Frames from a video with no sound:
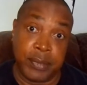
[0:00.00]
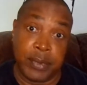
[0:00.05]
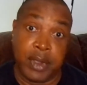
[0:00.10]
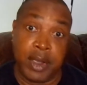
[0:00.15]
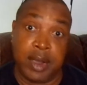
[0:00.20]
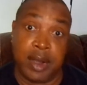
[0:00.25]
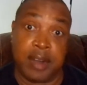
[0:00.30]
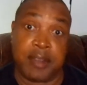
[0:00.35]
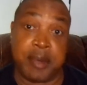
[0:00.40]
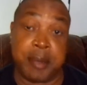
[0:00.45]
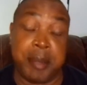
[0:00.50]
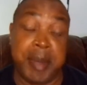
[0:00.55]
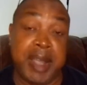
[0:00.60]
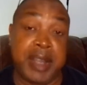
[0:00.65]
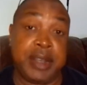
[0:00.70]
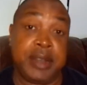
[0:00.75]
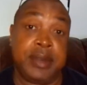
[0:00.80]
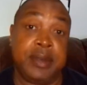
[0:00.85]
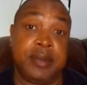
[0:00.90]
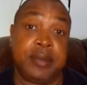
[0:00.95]
of a
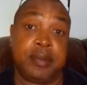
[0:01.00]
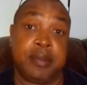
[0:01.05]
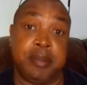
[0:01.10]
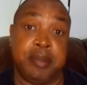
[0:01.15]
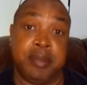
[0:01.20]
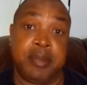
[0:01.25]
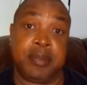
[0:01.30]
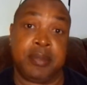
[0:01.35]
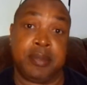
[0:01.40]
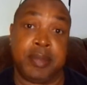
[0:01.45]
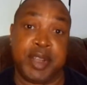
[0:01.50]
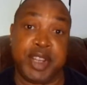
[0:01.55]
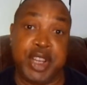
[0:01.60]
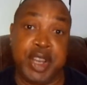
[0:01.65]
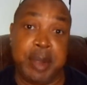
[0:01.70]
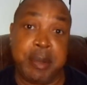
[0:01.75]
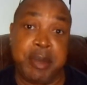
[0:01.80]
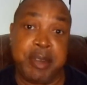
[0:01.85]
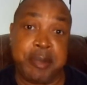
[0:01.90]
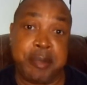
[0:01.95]
man by the
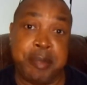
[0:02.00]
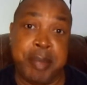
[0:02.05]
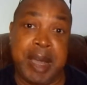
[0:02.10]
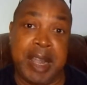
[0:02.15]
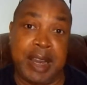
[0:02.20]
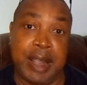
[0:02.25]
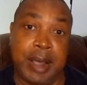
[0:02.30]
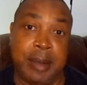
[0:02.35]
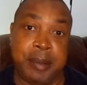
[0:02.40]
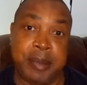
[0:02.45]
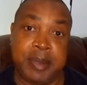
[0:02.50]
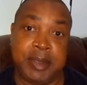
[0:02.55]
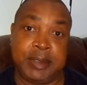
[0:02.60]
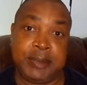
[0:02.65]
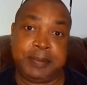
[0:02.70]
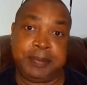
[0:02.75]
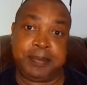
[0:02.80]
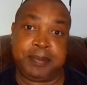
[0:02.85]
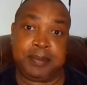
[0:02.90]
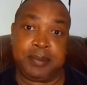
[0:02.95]
name of Balaam
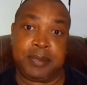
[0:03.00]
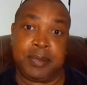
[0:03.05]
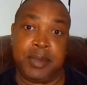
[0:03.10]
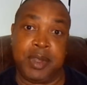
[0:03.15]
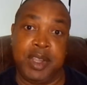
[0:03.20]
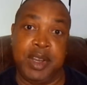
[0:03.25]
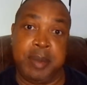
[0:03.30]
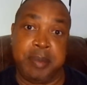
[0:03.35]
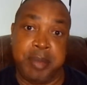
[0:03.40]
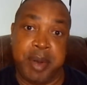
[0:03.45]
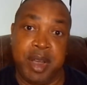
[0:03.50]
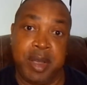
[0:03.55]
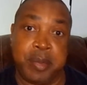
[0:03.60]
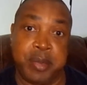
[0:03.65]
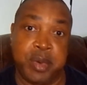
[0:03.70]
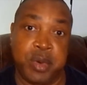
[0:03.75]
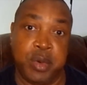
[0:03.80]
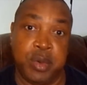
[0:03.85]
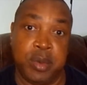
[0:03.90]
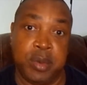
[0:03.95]
in the
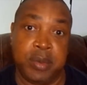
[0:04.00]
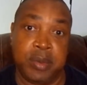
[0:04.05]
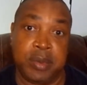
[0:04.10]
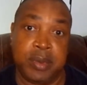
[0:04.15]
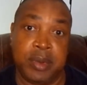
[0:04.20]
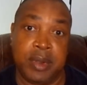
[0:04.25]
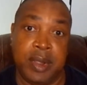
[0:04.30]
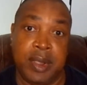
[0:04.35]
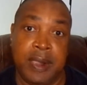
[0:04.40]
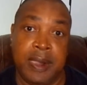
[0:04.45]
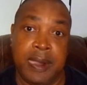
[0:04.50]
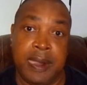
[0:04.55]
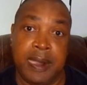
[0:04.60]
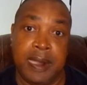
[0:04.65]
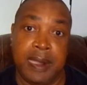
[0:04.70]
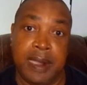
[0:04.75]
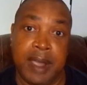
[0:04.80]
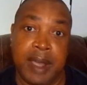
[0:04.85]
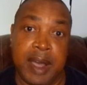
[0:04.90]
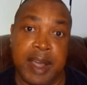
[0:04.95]
Bible,
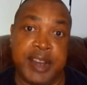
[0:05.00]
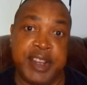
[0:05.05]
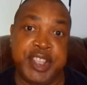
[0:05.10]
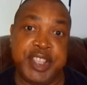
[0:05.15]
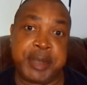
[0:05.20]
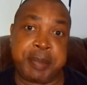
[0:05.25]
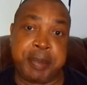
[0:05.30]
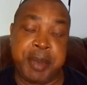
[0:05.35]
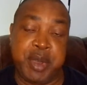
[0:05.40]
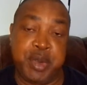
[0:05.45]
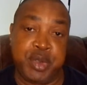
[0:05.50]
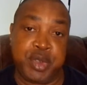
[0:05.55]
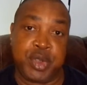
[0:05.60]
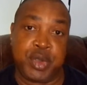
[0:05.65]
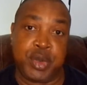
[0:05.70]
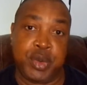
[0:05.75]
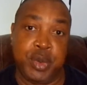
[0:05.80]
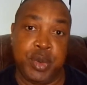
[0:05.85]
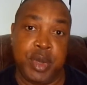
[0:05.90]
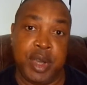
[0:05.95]
and he spoke
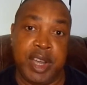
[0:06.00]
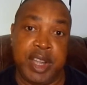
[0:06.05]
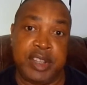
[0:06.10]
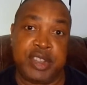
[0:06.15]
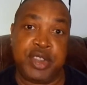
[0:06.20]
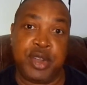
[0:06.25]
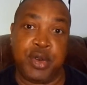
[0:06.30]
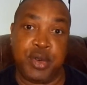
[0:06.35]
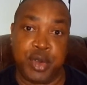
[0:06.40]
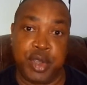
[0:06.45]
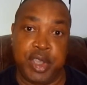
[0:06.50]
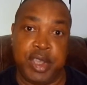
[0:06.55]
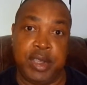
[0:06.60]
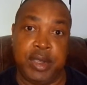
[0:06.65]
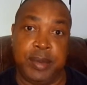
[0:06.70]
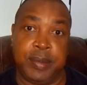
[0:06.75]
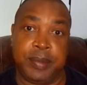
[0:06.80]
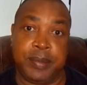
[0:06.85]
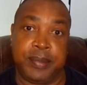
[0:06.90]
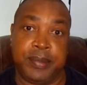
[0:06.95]
to a donkey
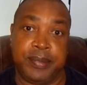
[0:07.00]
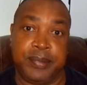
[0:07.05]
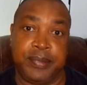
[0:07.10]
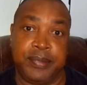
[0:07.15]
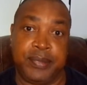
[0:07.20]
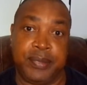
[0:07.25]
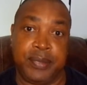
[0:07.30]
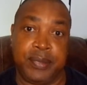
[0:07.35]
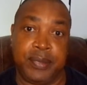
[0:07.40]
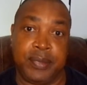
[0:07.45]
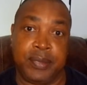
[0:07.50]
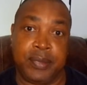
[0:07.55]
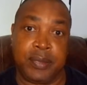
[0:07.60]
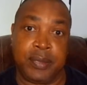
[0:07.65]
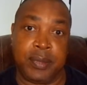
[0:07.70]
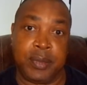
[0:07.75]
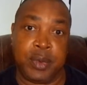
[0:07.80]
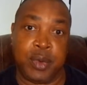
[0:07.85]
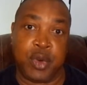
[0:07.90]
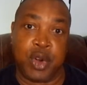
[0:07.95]

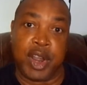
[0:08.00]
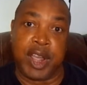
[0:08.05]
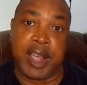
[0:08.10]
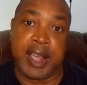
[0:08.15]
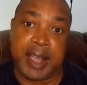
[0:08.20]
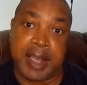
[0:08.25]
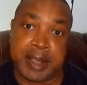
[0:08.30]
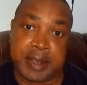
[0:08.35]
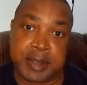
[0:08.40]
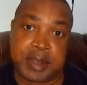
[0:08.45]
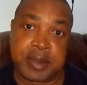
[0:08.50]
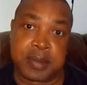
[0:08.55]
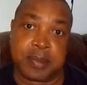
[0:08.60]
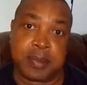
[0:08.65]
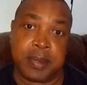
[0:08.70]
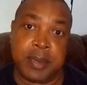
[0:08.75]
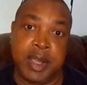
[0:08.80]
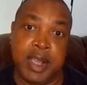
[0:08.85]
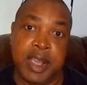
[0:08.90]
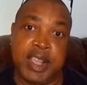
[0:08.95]
or an ass.
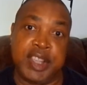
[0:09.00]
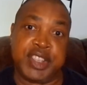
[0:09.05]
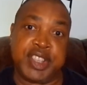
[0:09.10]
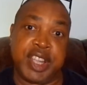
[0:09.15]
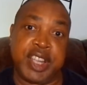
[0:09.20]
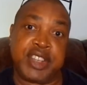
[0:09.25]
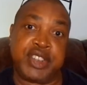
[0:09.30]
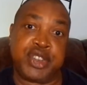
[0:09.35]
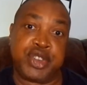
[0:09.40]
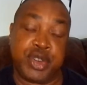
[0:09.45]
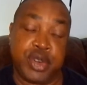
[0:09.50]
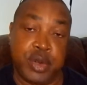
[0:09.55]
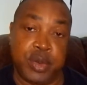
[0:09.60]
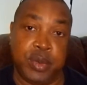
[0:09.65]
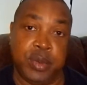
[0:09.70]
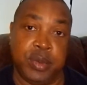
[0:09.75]
Is that true?